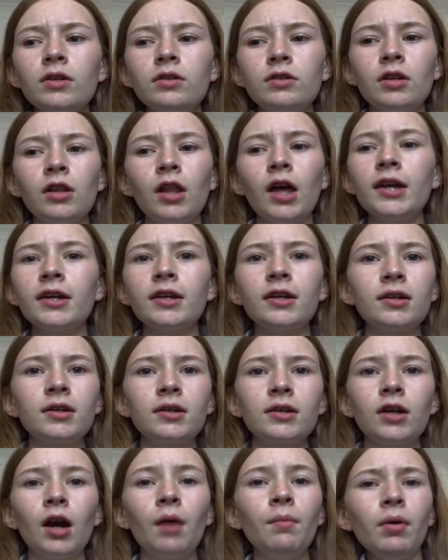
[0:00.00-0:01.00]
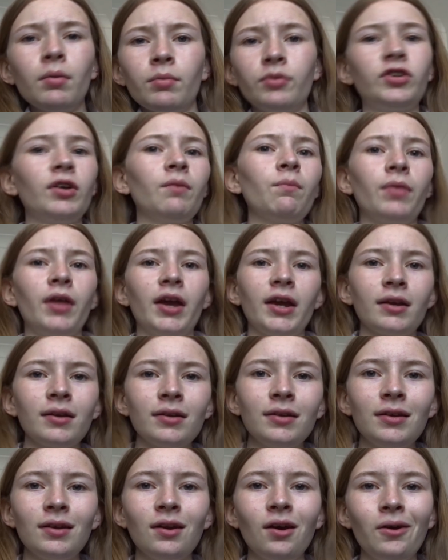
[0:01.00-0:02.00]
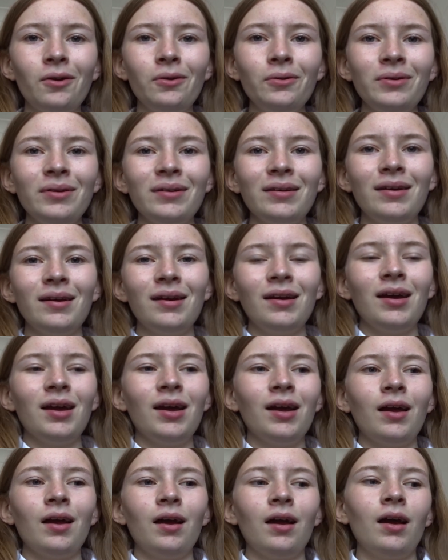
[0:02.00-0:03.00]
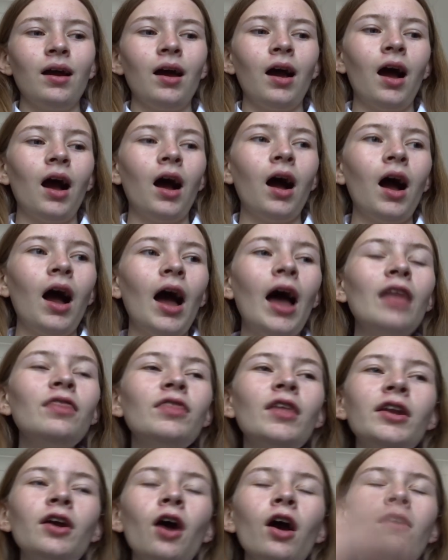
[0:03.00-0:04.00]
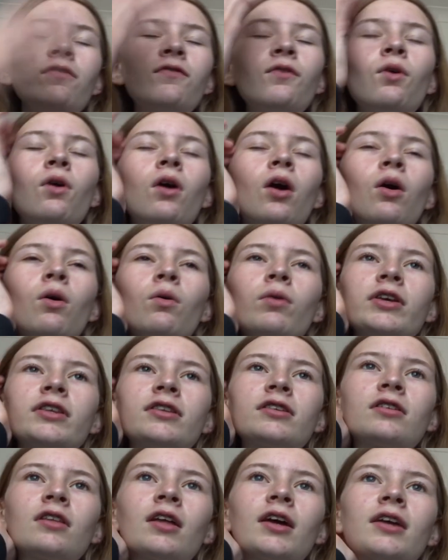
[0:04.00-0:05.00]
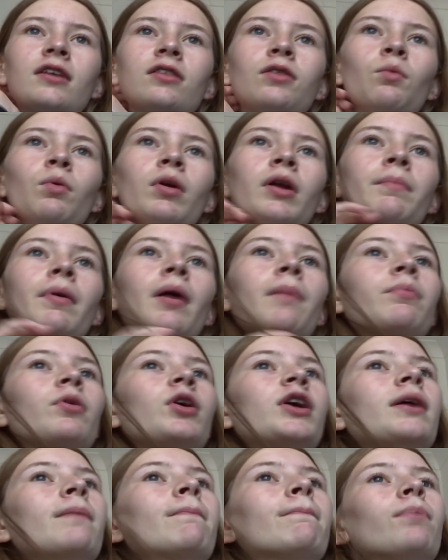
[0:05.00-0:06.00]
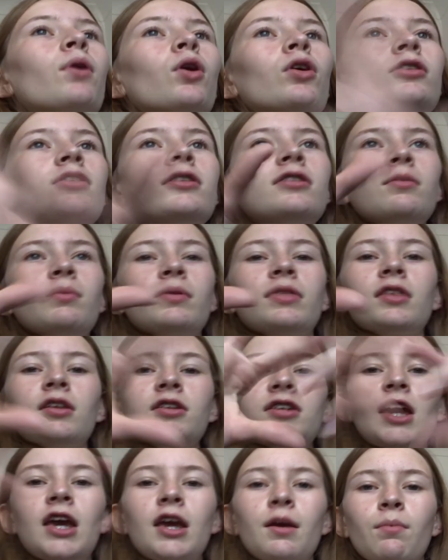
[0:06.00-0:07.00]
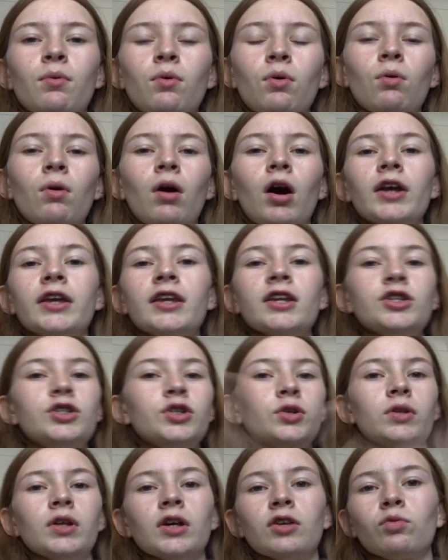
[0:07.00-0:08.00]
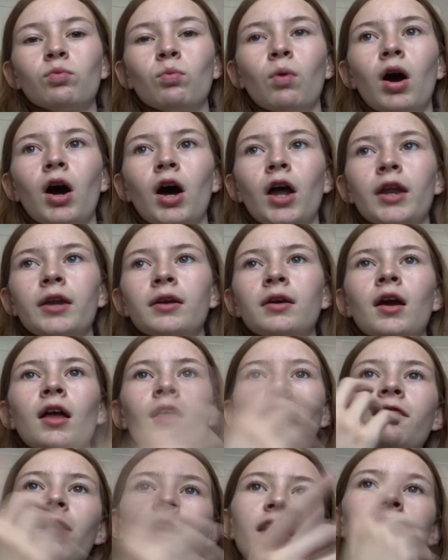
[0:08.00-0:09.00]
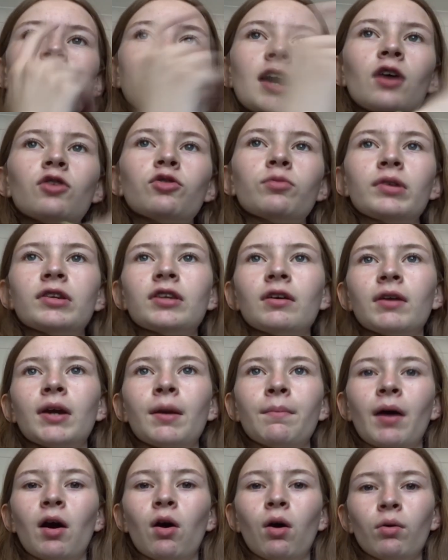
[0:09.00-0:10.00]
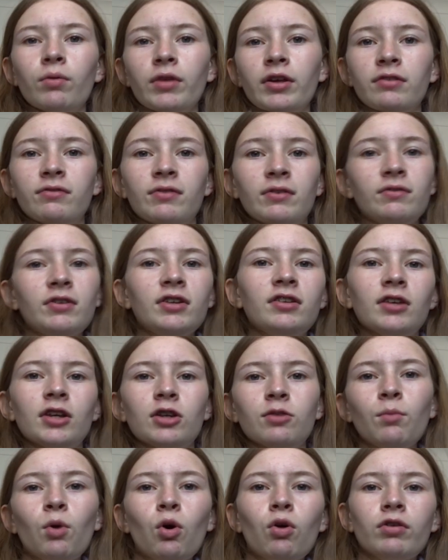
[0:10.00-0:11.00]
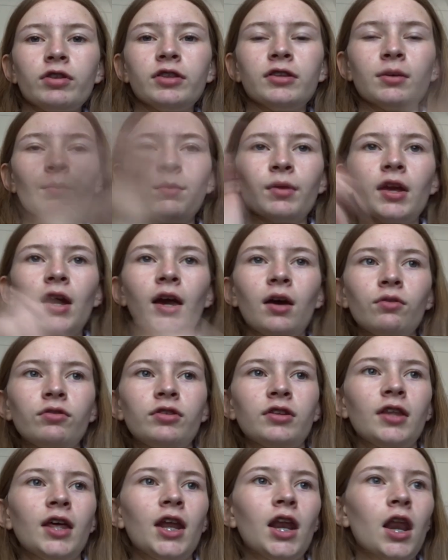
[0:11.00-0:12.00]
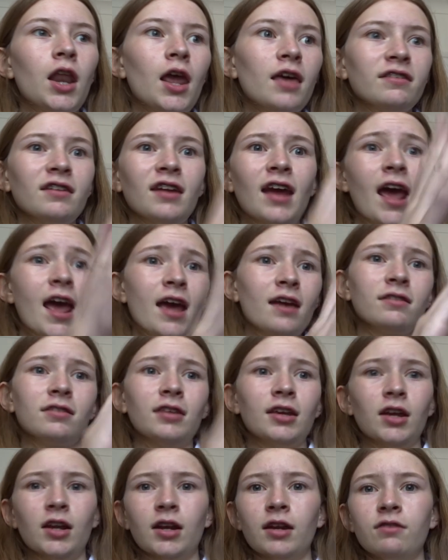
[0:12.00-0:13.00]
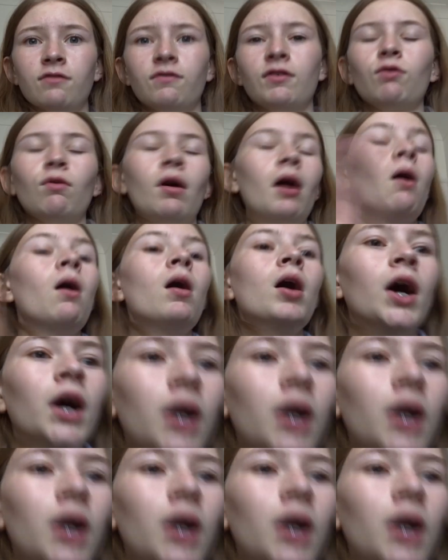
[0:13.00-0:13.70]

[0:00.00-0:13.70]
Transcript: to, like, come up with something, you know? And then I thought, oh, it's like the one about breaking bonds with the table, I can do this one. Then it tells me something about, oh, there's 56 more and something else, and then there's an X that you need to figure out.